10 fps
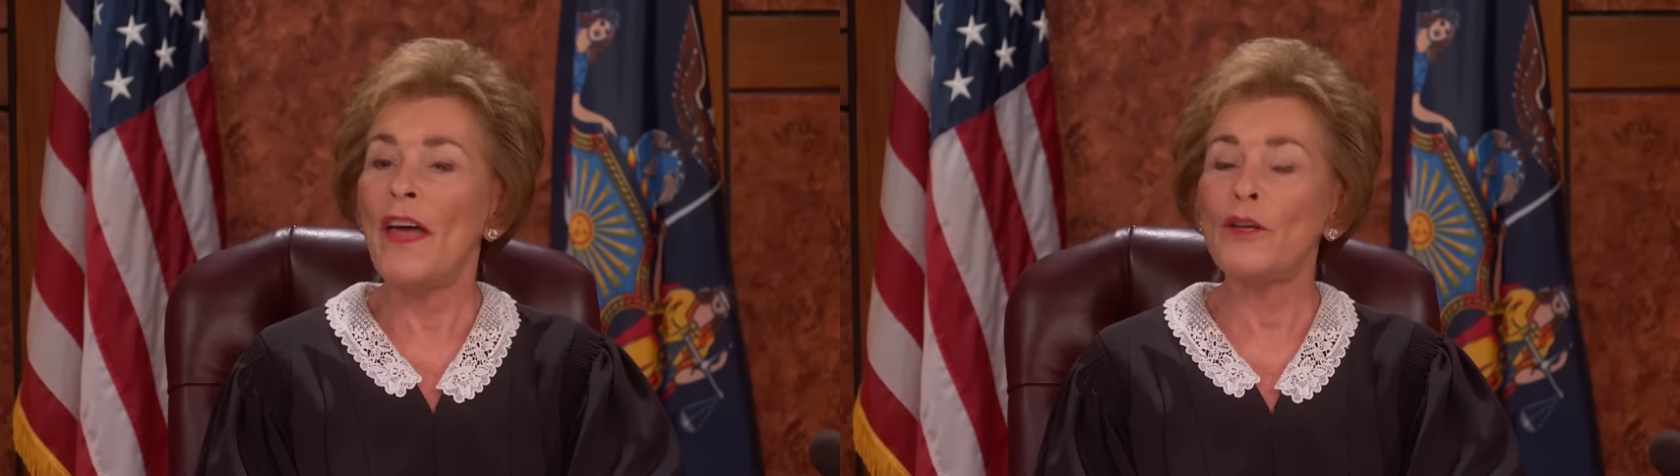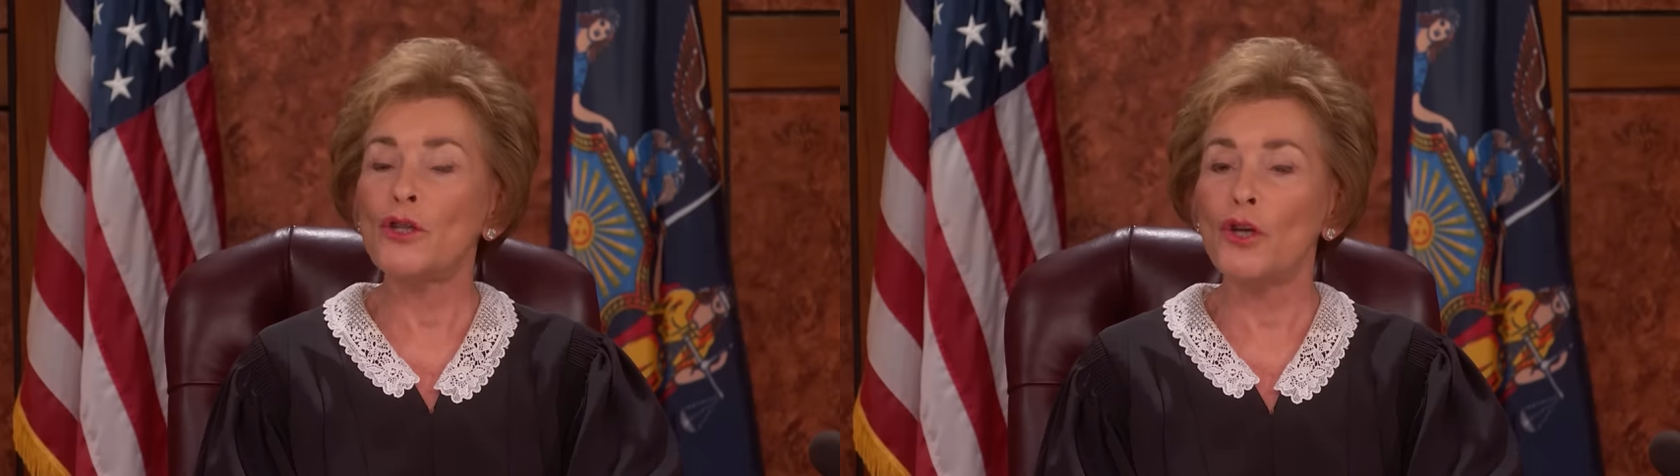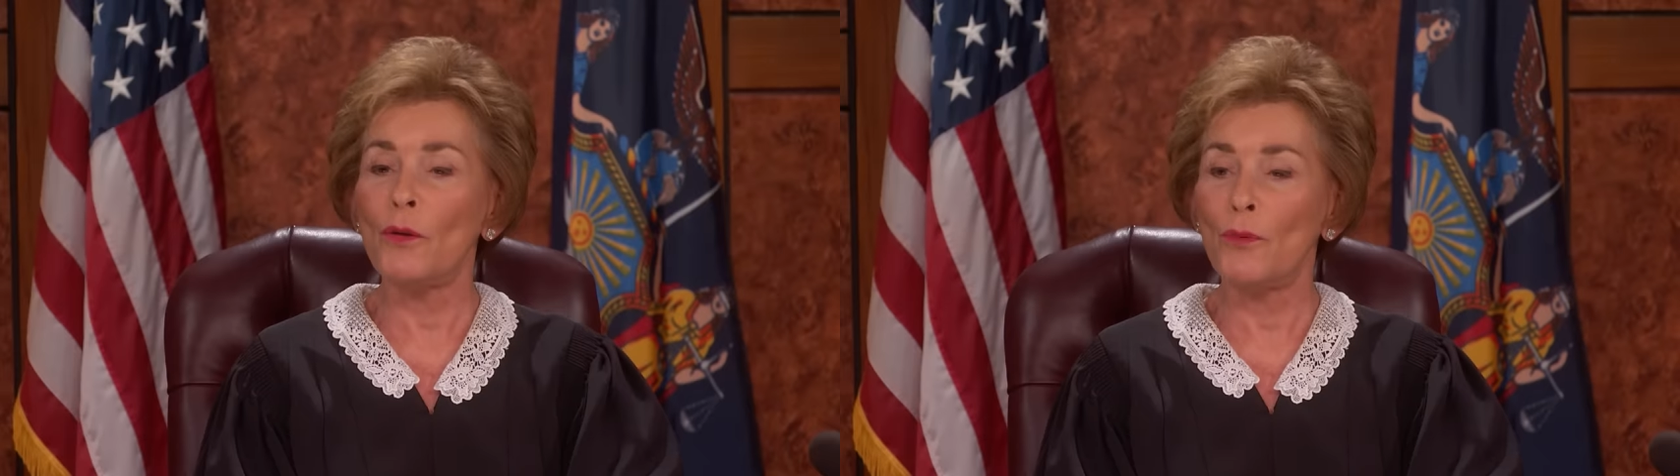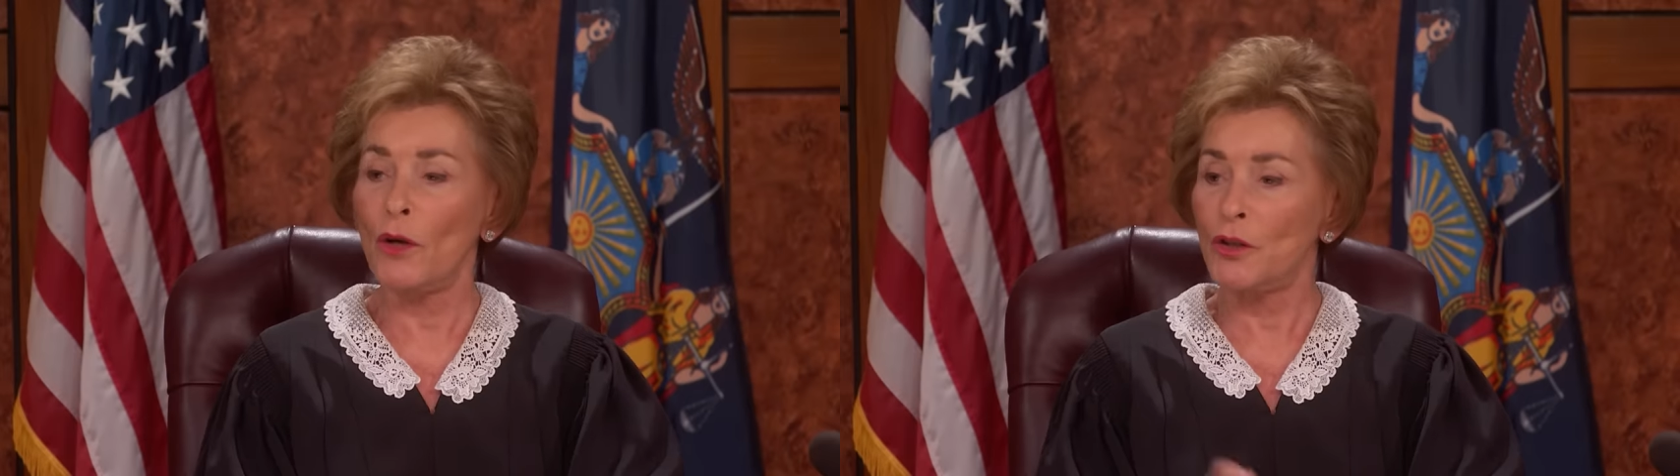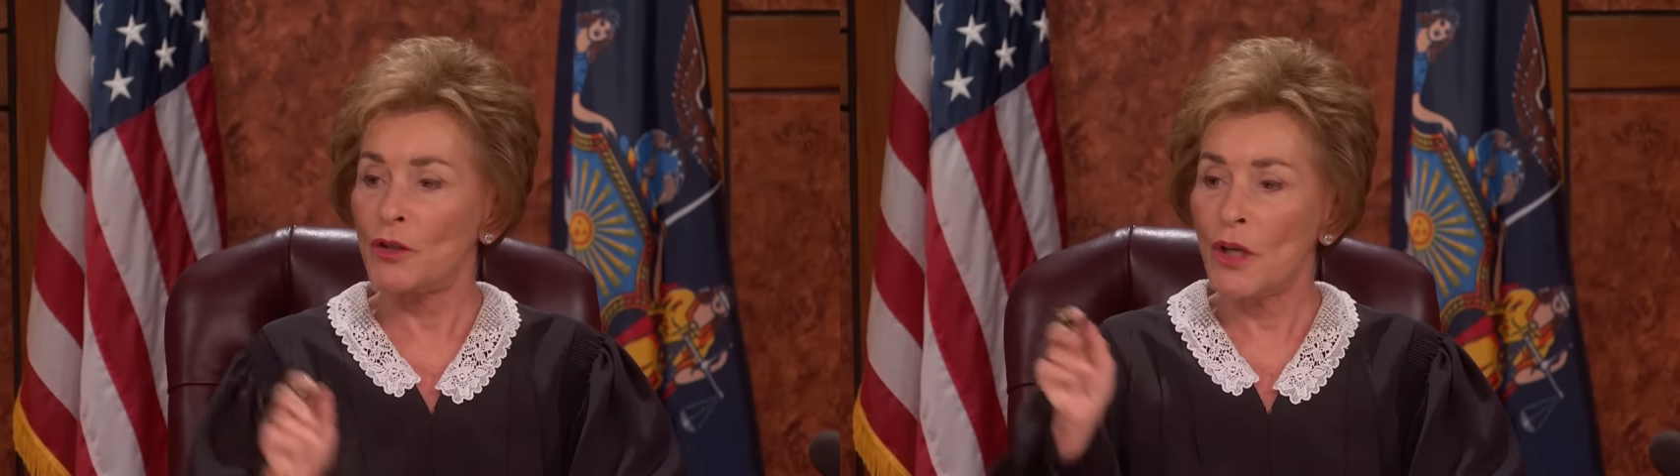Then you should have
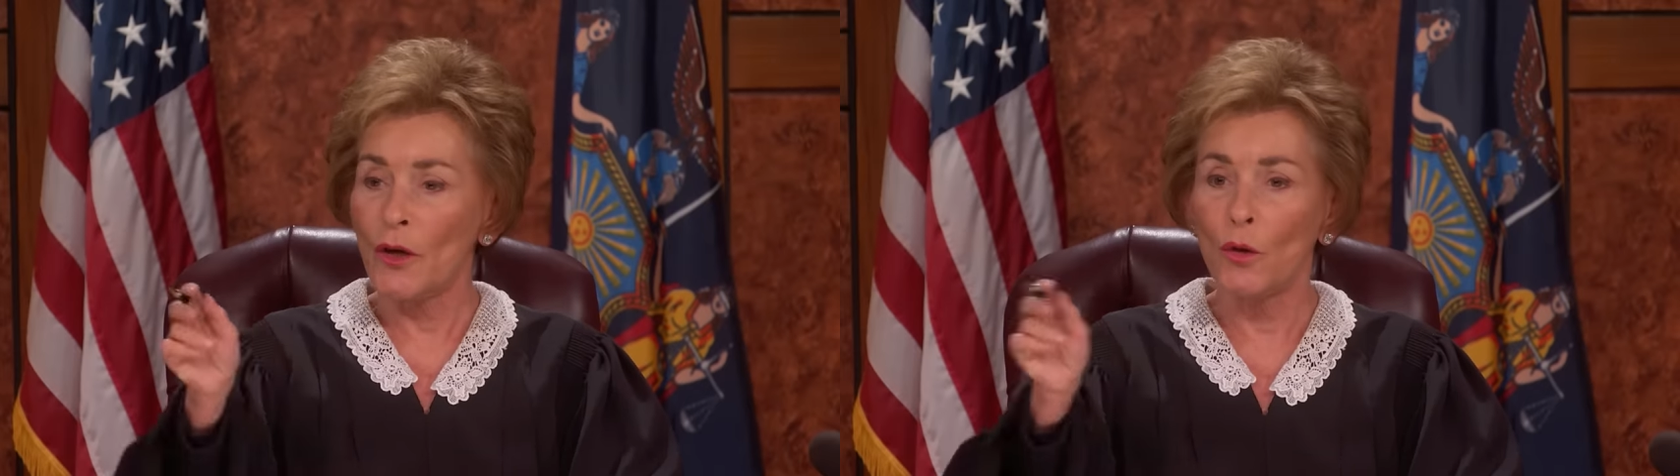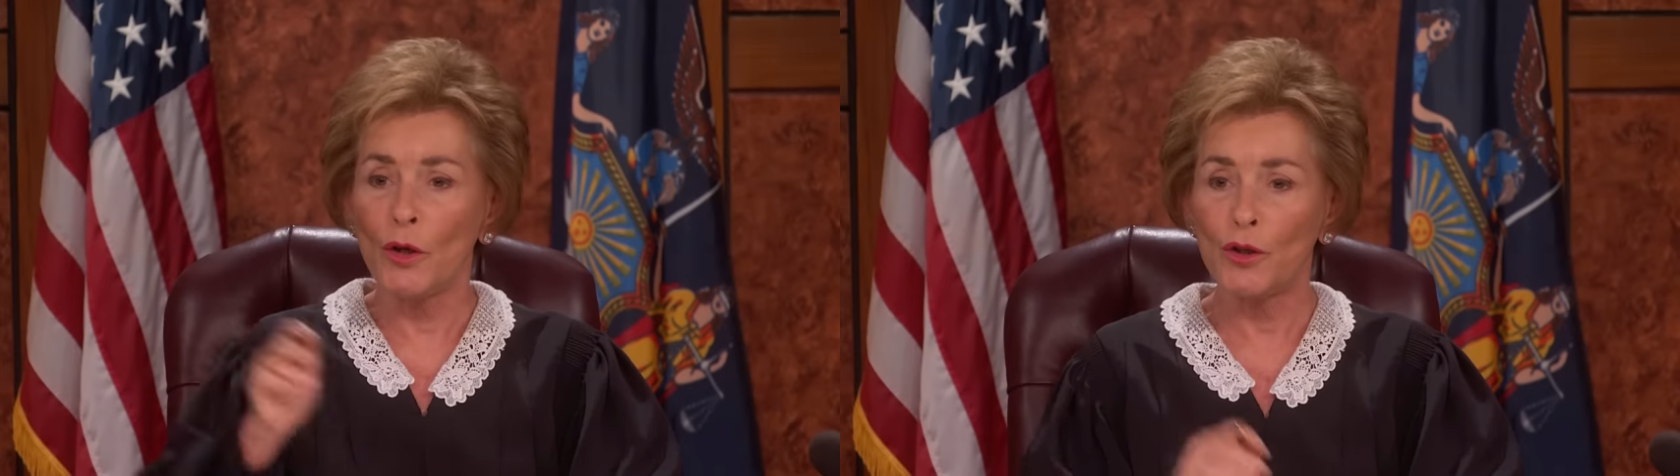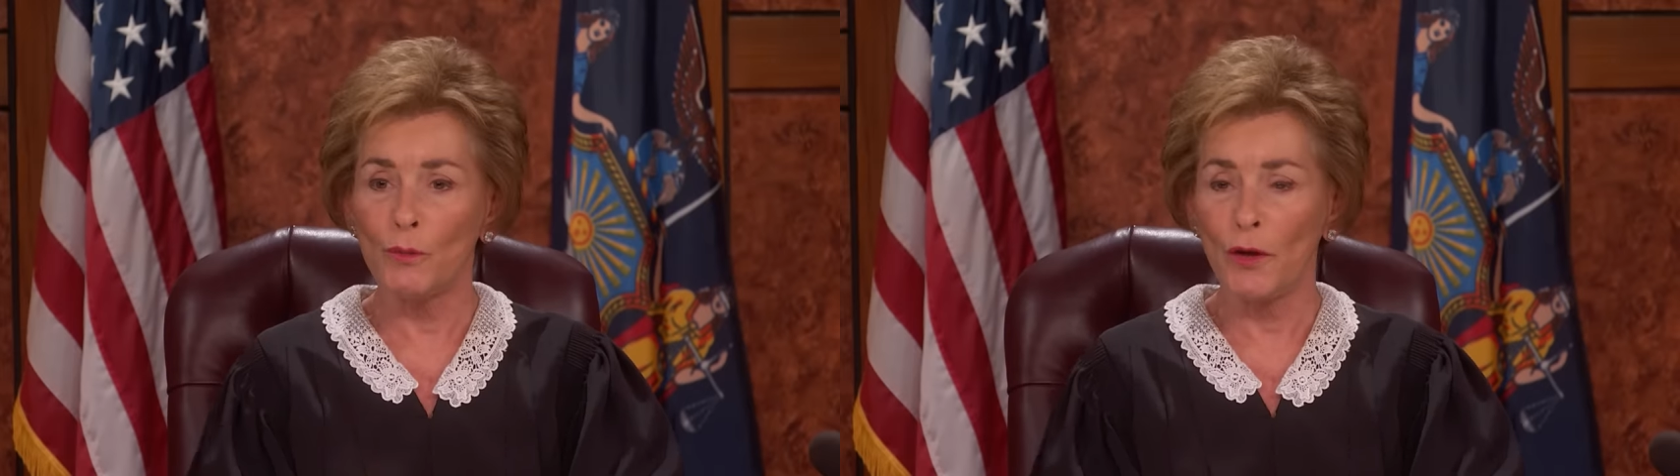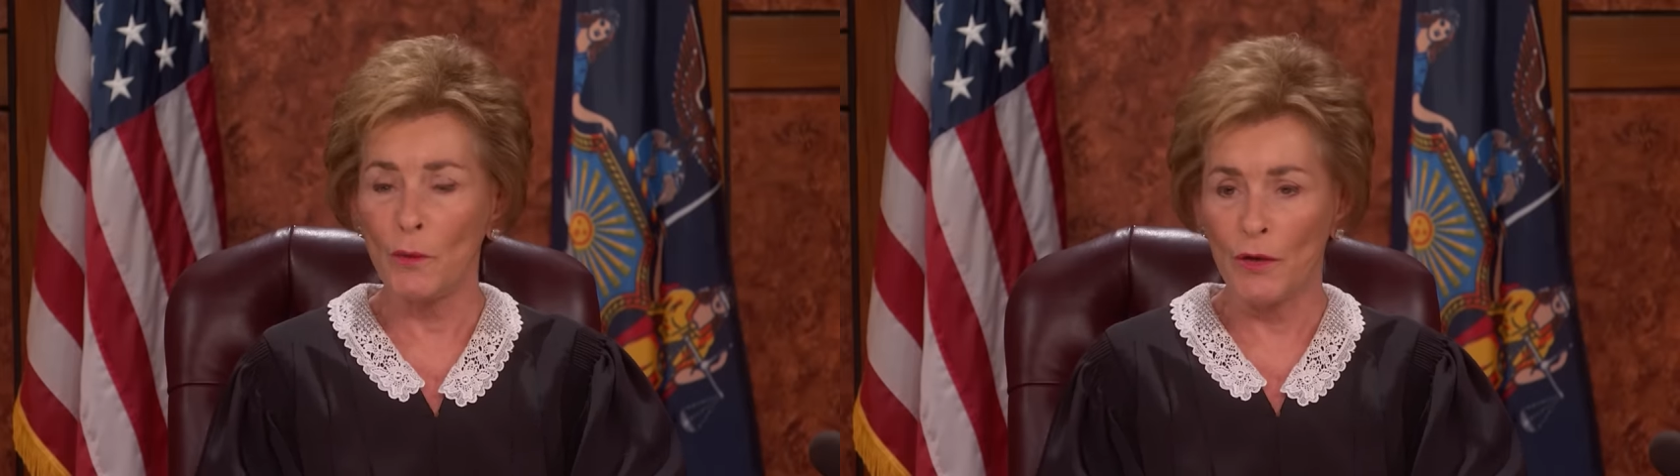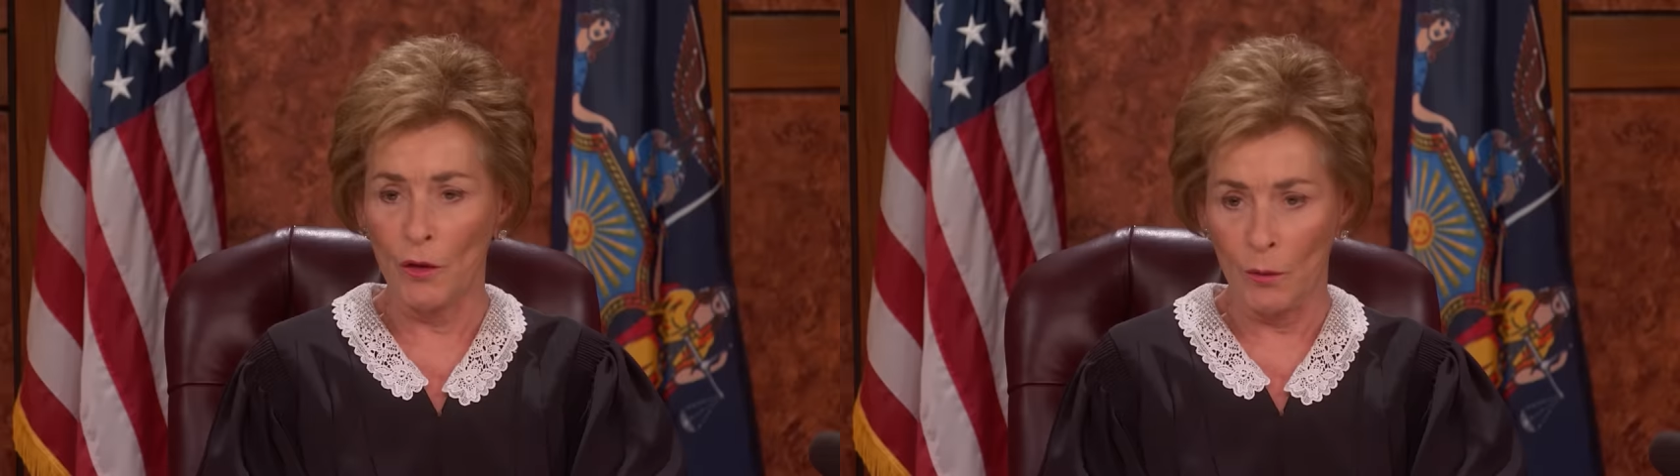brought your son. Who did you
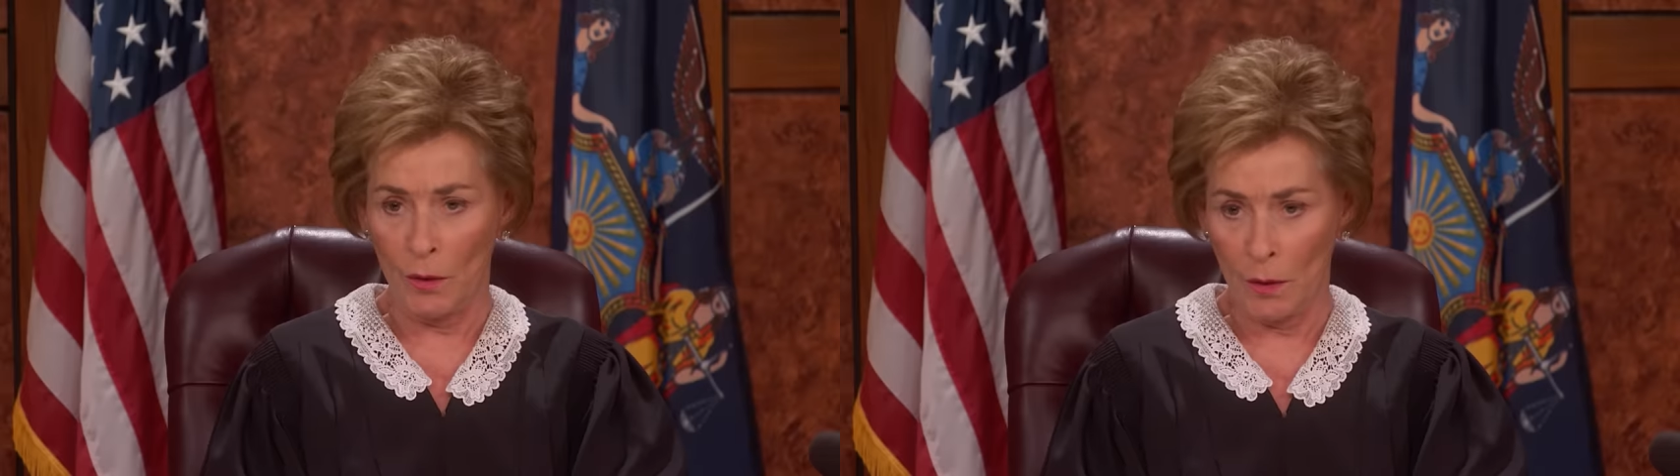bring with you?